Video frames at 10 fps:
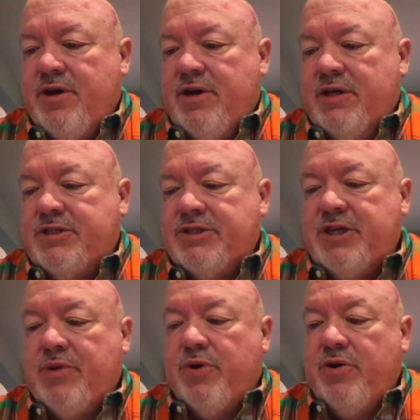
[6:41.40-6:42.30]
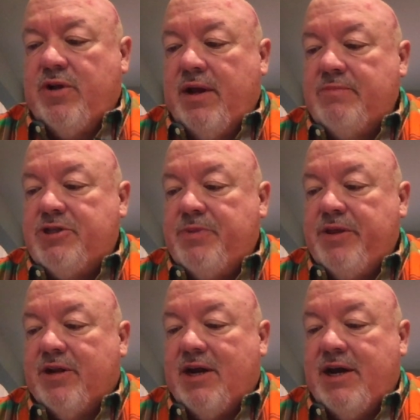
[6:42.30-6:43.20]
It says, anyone who claims to be in
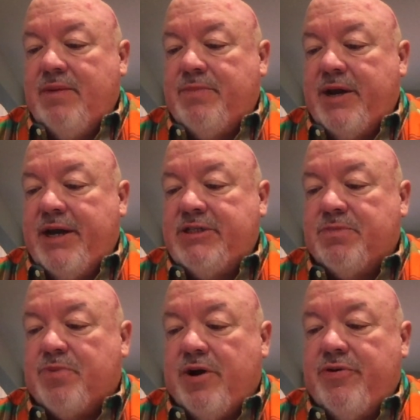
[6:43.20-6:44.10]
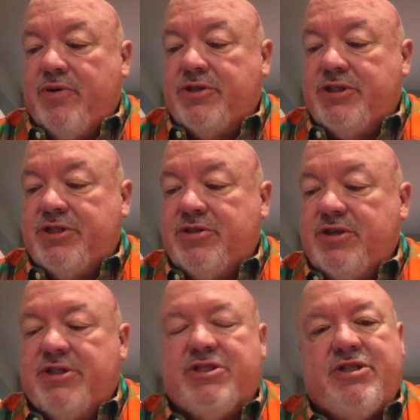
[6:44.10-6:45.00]
the light but hates a brother or sister
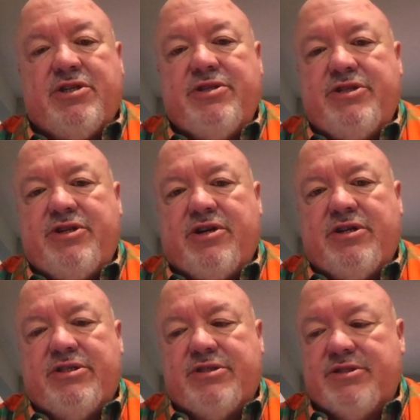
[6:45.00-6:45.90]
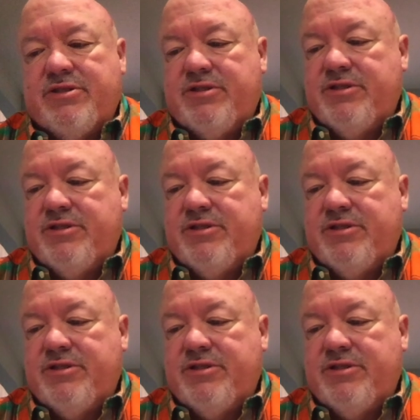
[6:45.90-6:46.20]
is still in the darkness.